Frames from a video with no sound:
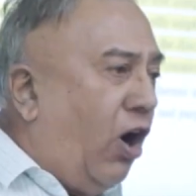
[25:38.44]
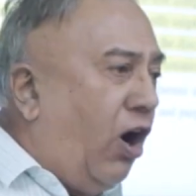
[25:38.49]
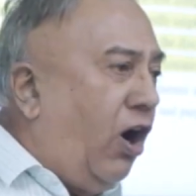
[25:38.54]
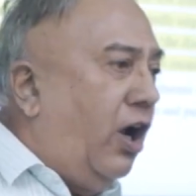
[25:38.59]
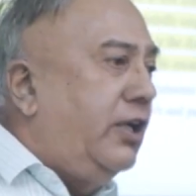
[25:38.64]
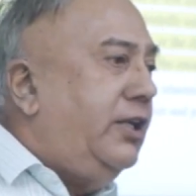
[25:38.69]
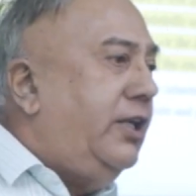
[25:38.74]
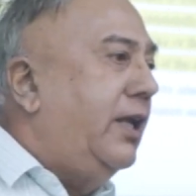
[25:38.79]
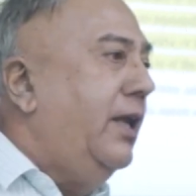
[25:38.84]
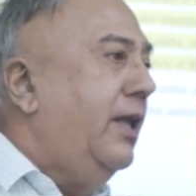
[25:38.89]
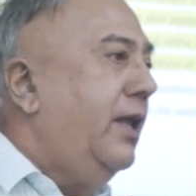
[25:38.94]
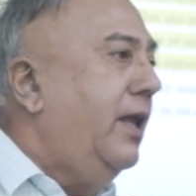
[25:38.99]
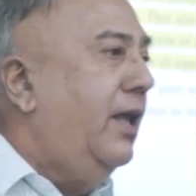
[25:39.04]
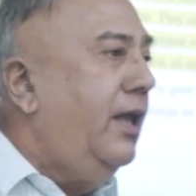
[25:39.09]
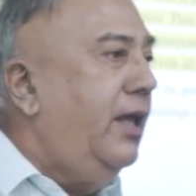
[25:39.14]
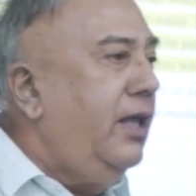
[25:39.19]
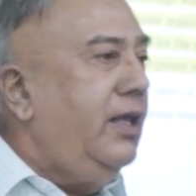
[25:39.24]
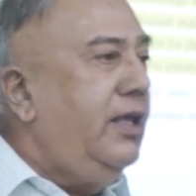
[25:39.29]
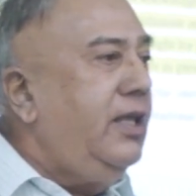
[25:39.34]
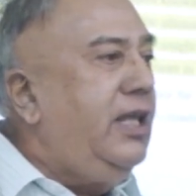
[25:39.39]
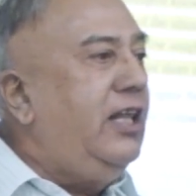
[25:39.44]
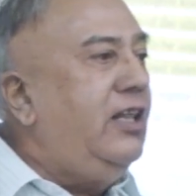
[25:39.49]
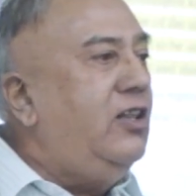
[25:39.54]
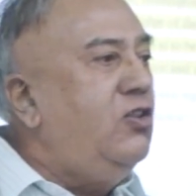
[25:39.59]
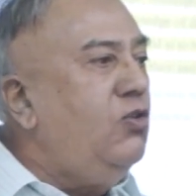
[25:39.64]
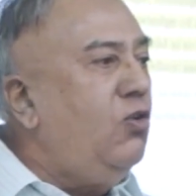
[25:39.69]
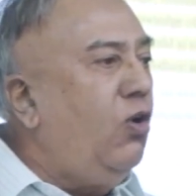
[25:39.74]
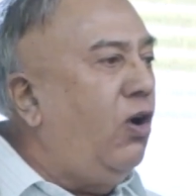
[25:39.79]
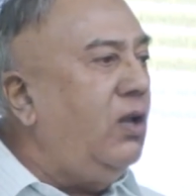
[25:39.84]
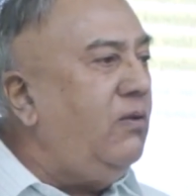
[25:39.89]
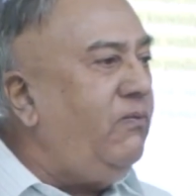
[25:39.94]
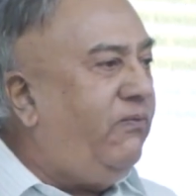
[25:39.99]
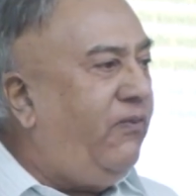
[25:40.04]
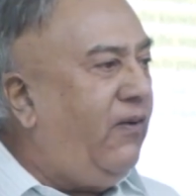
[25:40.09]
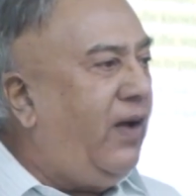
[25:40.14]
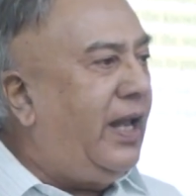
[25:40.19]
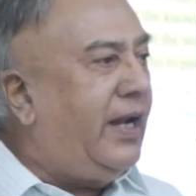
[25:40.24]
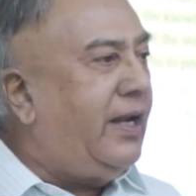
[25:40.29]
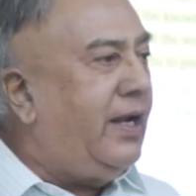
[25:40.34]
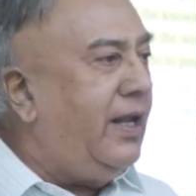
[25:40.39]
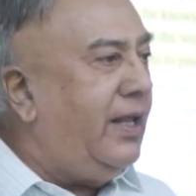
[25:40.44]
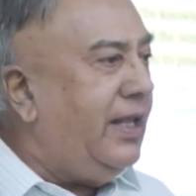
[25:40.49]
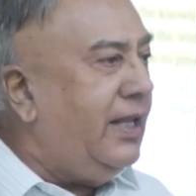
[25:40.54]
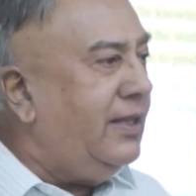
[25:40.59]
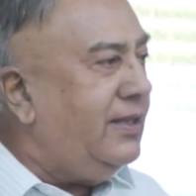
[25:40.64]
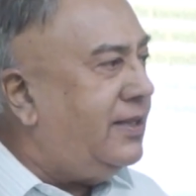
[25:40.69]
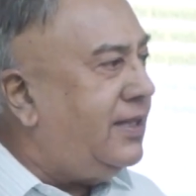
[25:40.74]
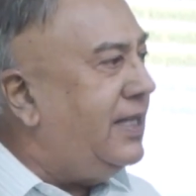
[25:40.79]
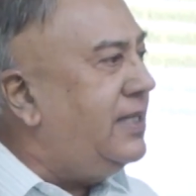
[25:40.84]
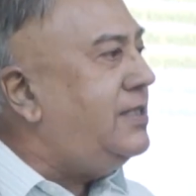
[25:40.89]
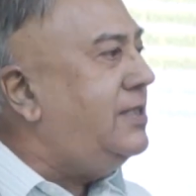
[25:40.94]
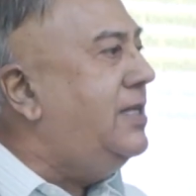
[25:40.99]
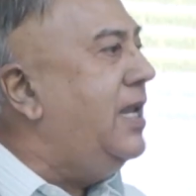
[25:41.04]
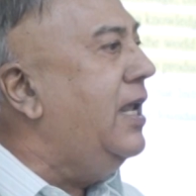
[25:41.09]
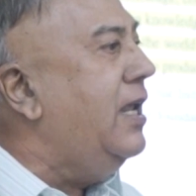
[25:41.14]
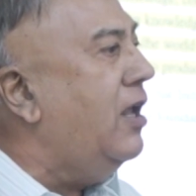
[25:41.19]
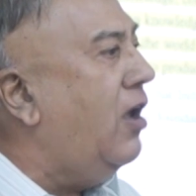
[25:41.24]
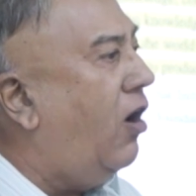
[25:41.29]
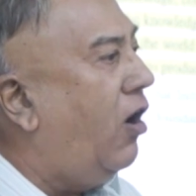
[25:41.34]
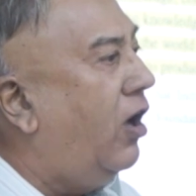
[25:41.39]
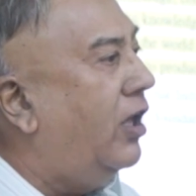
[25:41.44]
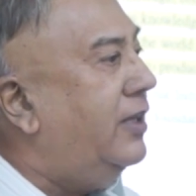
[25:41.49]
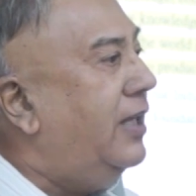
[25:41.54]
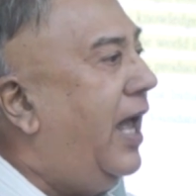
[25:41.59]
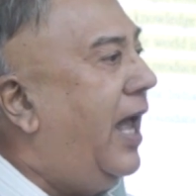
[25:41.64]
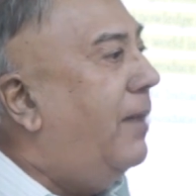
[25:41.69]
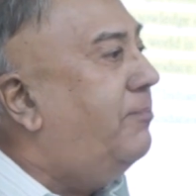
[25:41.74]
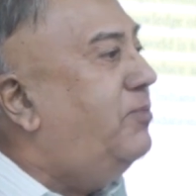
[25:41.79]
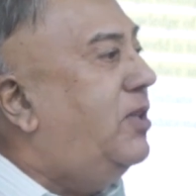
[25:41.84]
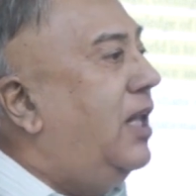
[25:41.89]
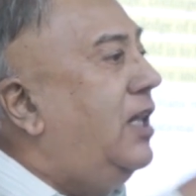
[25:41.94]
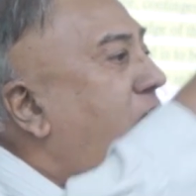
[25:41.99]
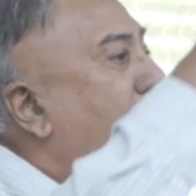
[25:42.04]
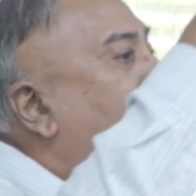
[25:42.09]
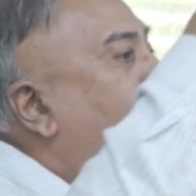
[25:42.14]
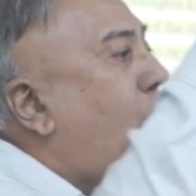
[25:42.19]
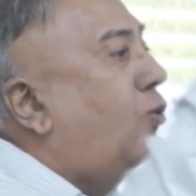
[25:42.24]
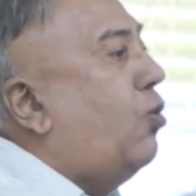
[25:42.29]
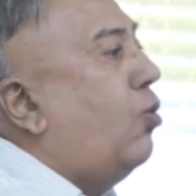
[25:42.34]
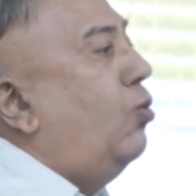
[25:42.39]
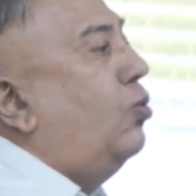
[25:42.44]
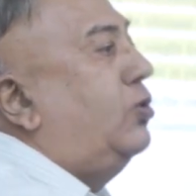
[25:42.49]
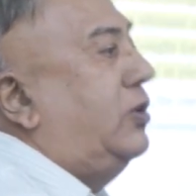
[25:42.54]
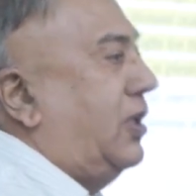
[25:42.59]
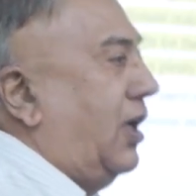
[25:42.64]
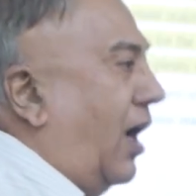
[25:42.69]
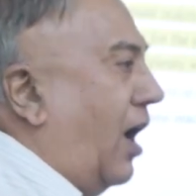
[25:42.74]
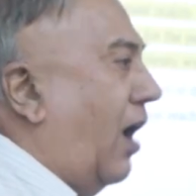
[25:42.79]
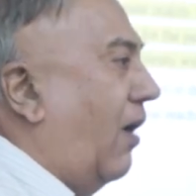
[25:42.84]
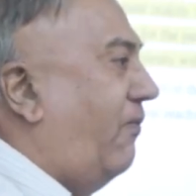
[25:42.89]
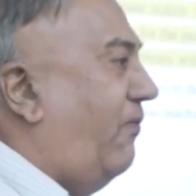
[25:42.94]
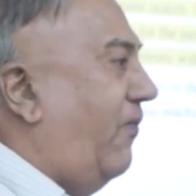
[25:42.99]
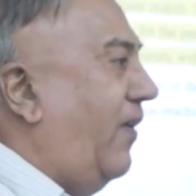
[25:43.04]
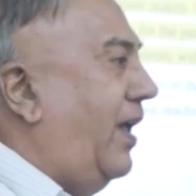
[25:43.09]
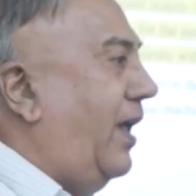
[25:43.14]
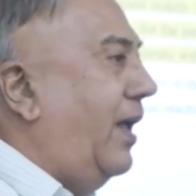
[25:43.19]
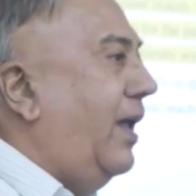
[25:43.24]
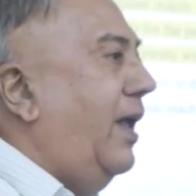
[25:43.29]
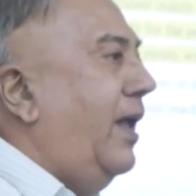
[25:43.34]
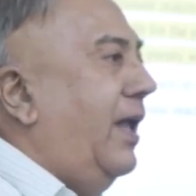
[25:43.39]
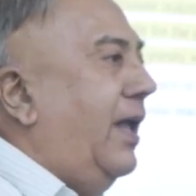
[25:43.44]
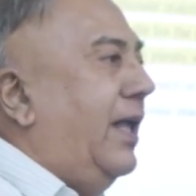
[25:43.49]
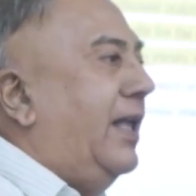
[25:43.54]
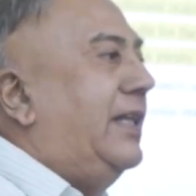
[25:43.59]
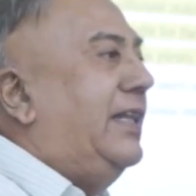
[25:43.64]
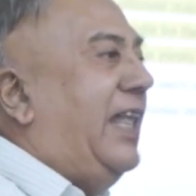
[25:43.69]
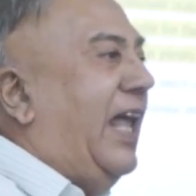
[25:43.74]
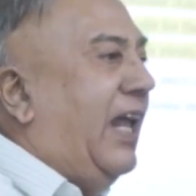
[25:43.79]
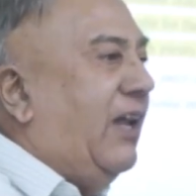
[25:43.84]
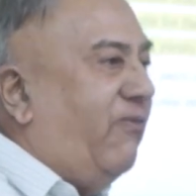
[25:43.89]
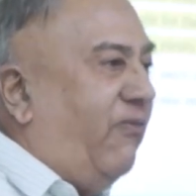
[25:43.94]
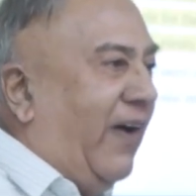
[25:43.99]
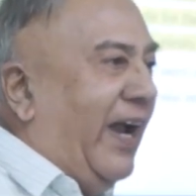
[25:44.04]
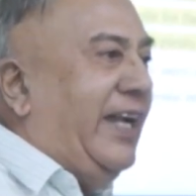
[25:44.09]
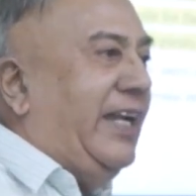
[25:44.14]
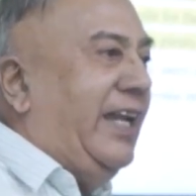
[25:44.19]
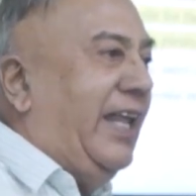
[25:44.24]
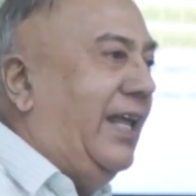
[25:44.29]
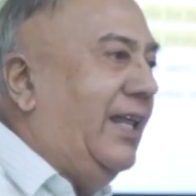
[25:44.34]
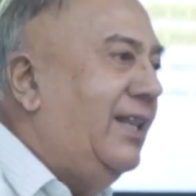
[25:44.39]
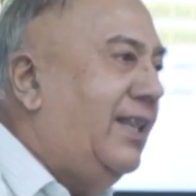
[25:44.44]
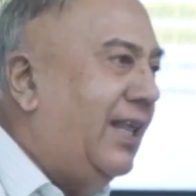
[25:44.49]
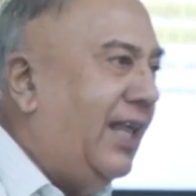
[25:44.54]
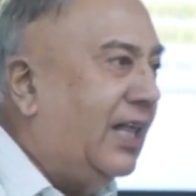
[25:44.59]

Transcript: thought is known for insisting on absolute truth of their findings.